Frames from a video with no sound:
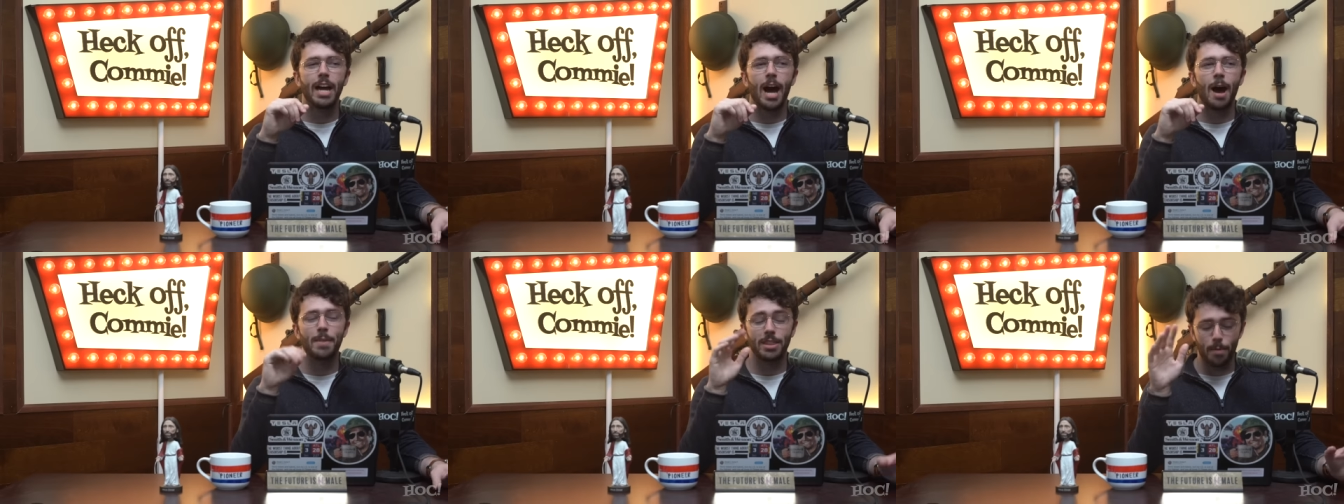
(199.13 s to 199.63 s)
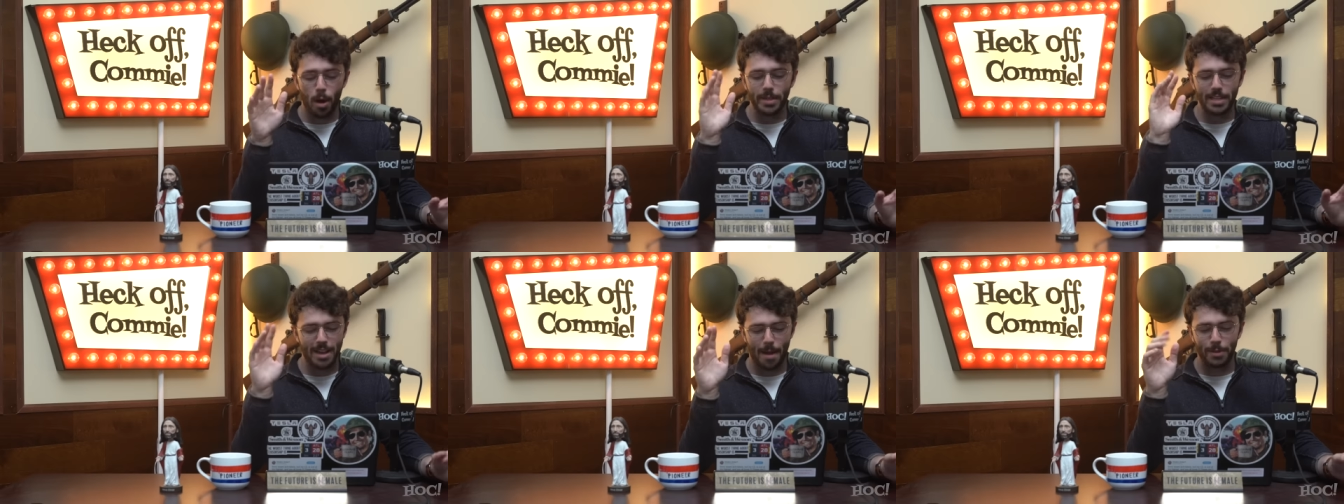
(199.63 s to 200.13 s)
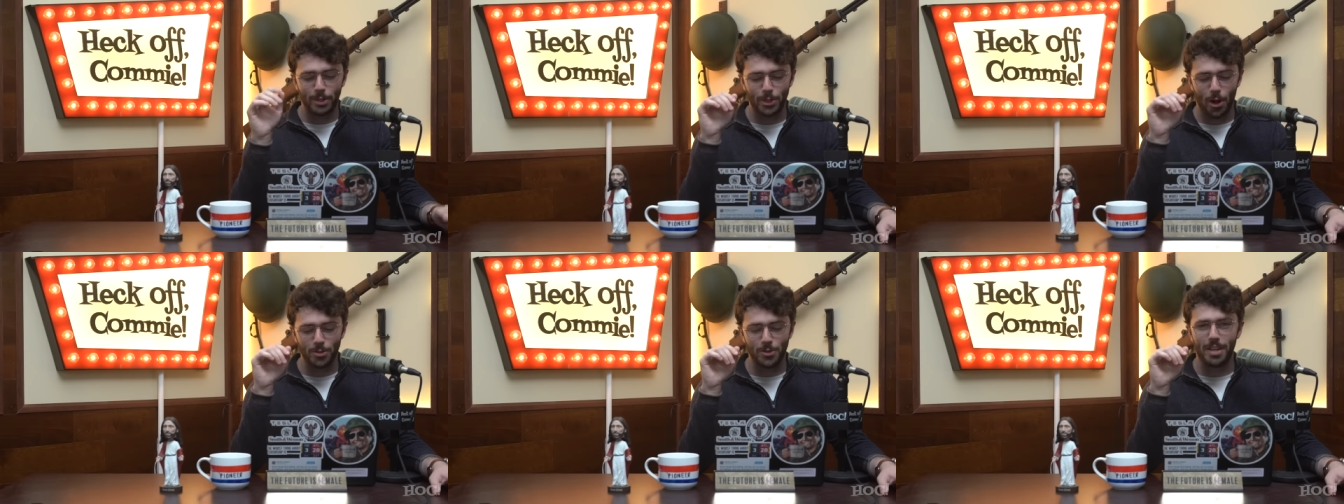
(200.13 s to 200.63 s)
Um, at the moment, he's not being
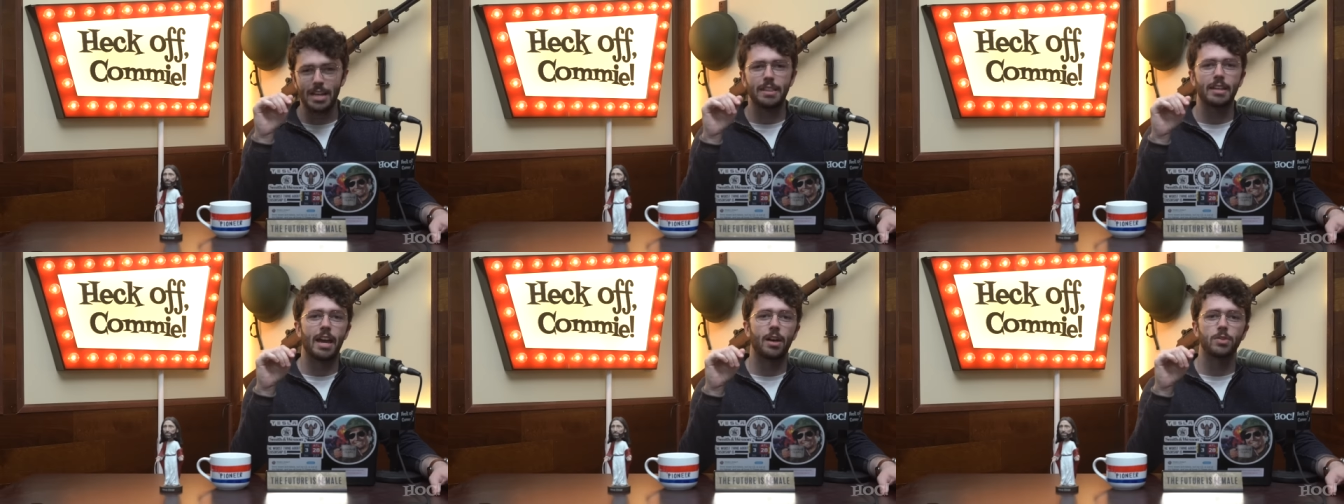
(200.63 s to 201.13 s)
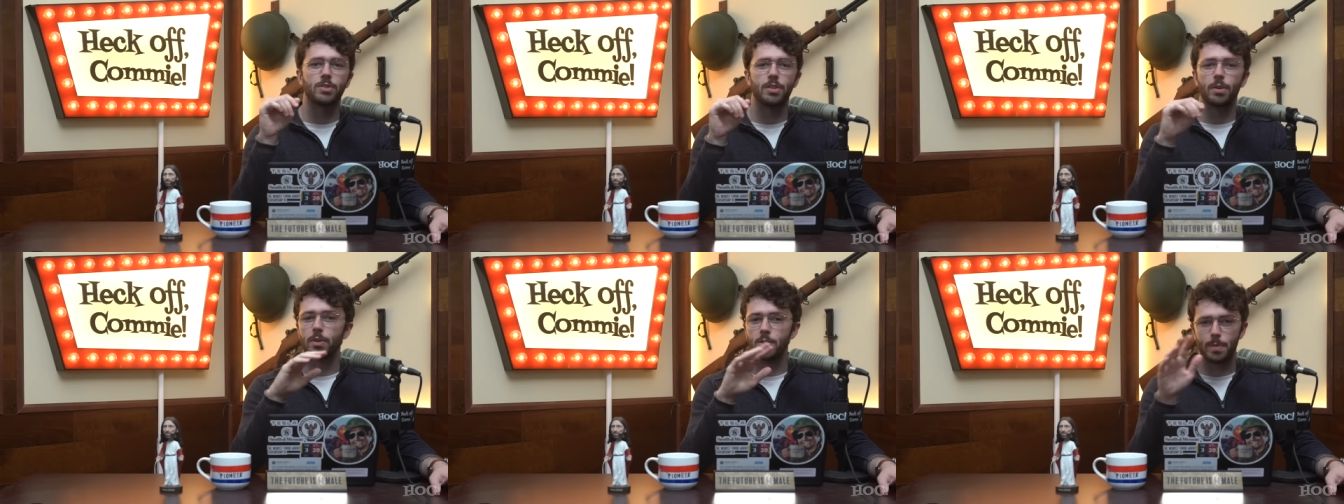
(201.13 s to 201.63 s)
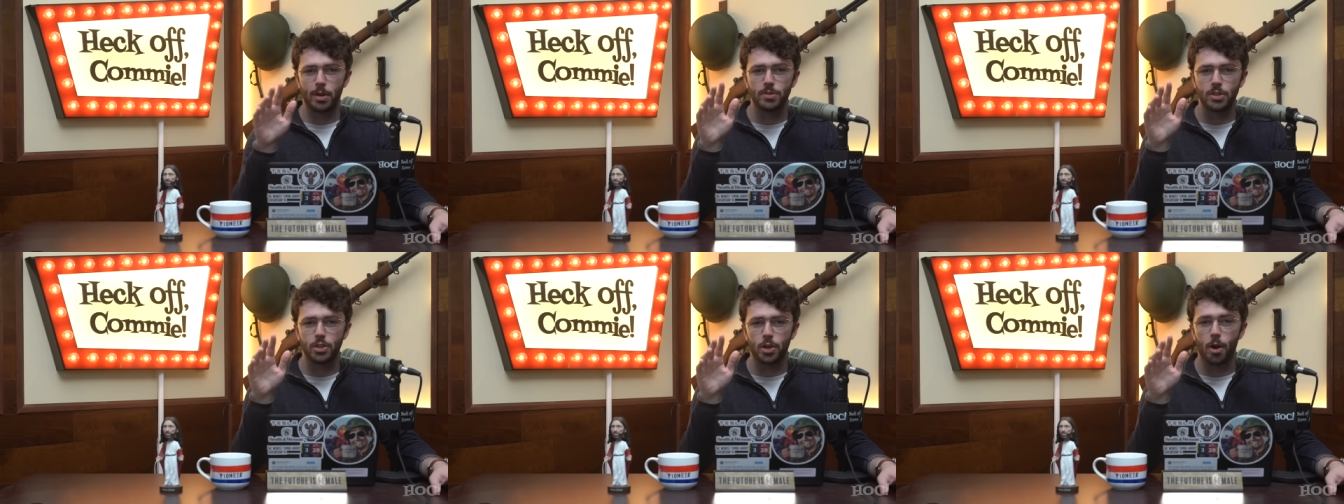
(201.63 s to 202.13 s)
charged with anything else no
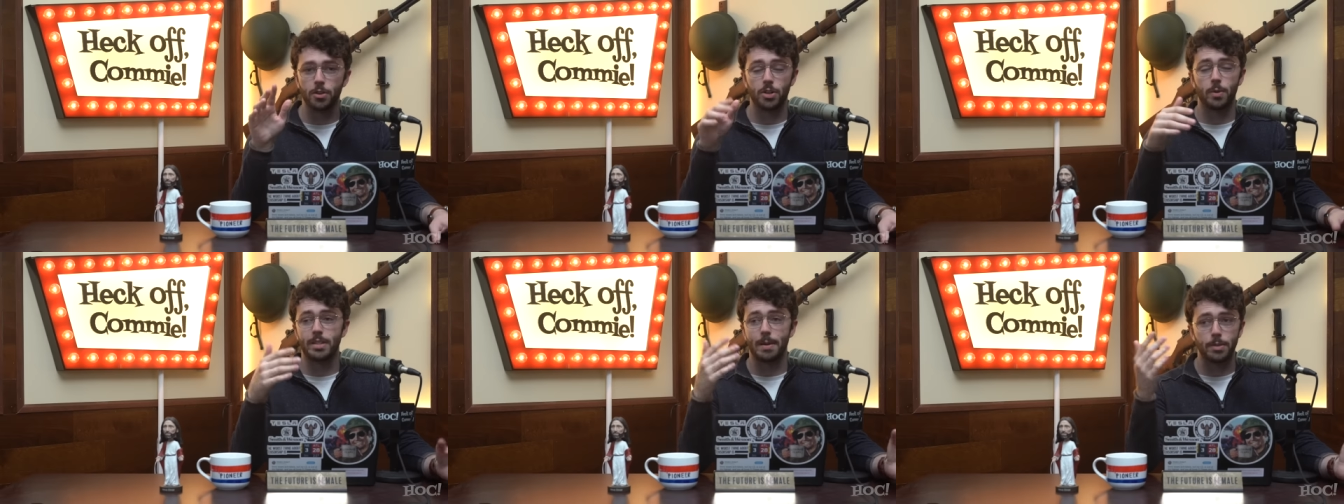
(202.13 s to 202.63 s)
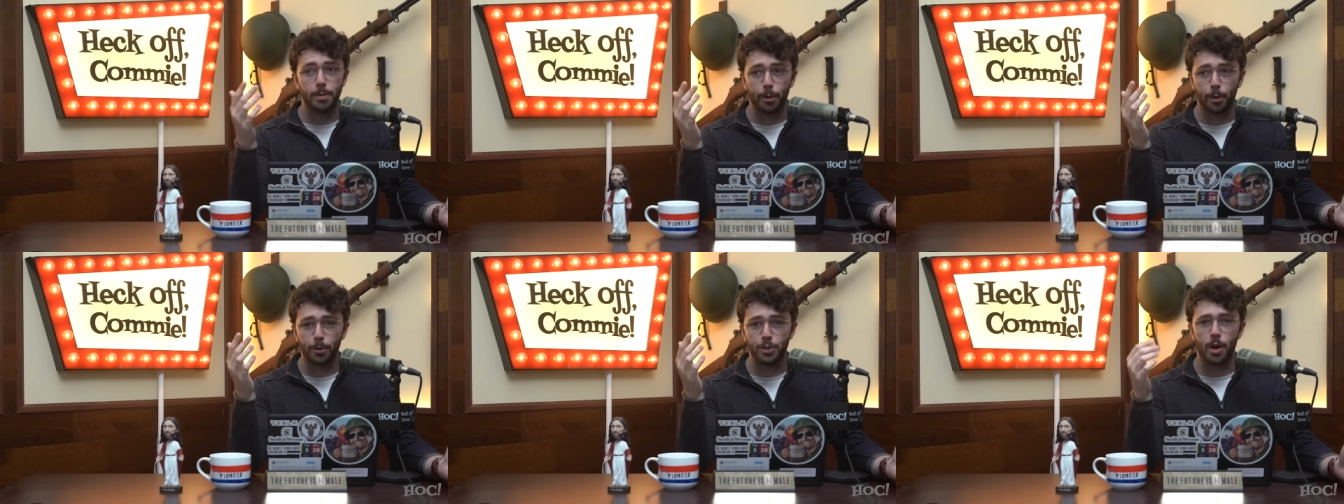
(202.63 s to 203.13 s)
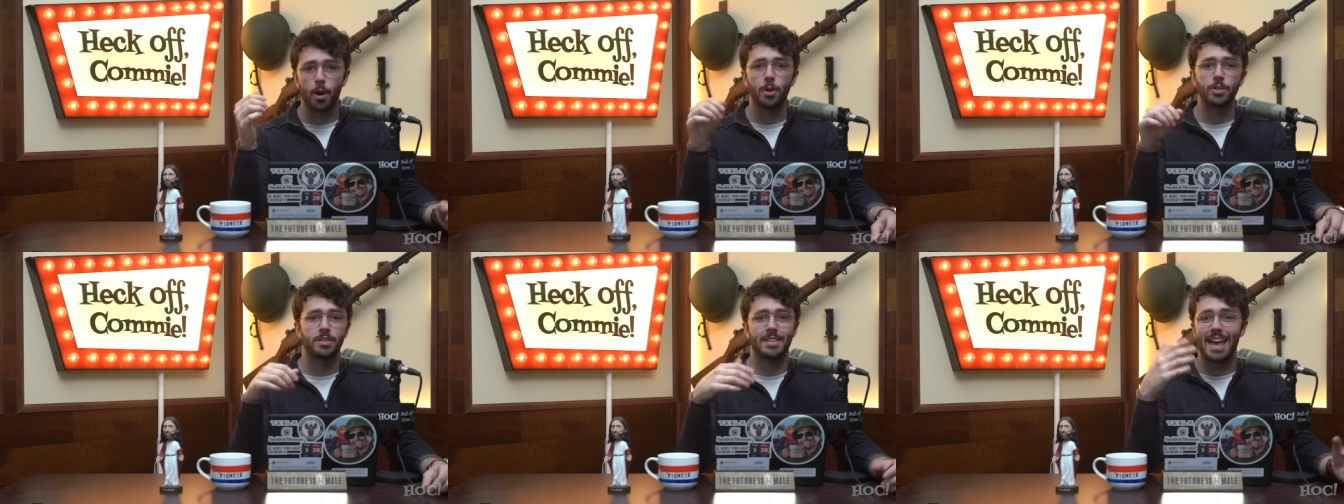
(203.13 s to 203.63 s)
conspiracy charge, no attempted murder
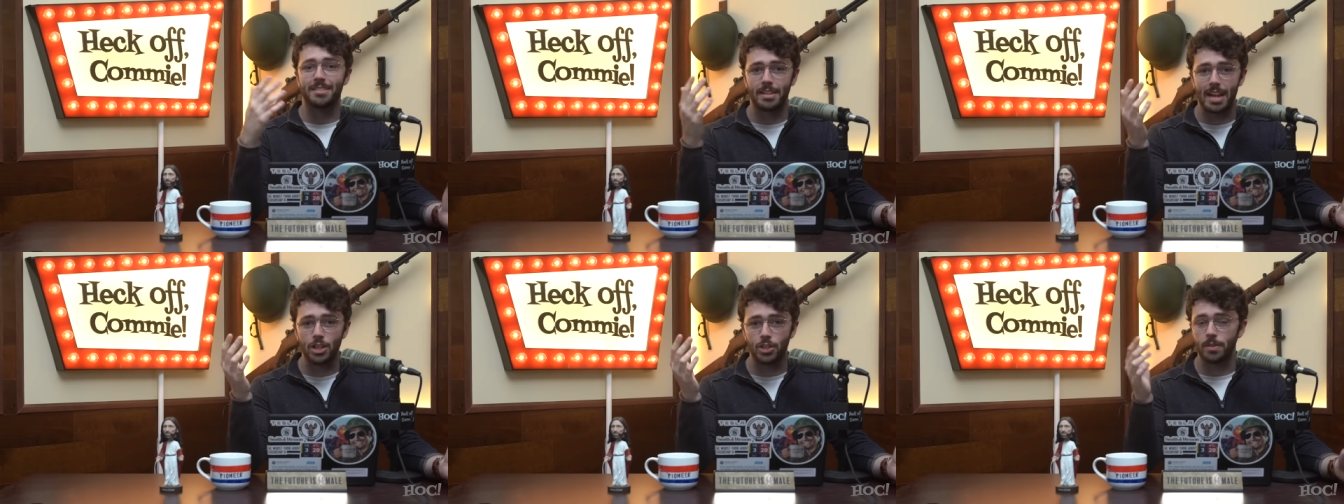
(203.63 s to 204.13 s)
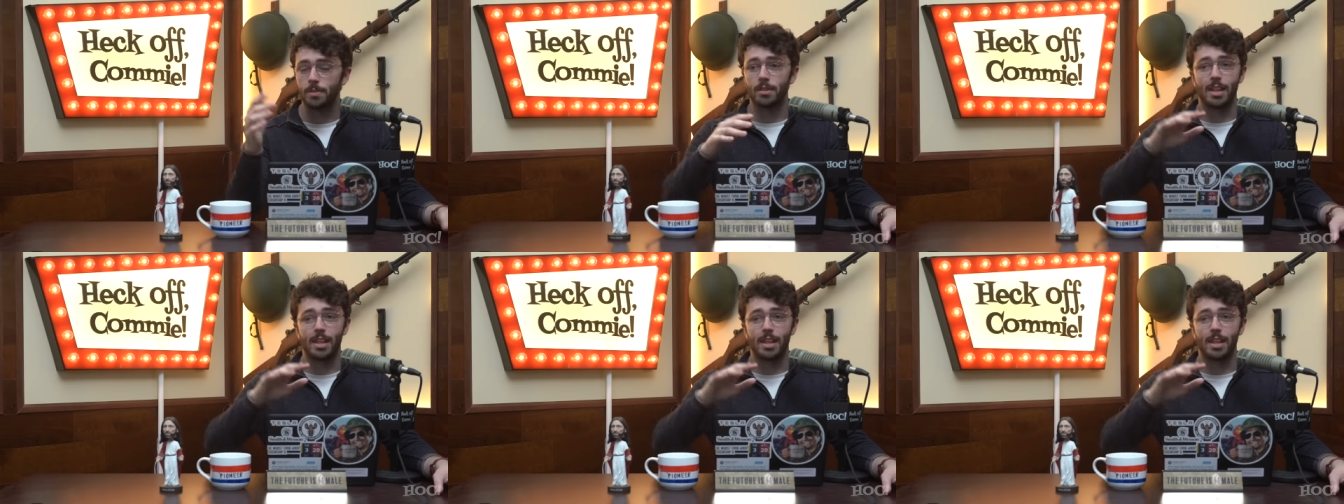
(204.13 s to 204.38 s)
charge, assassination,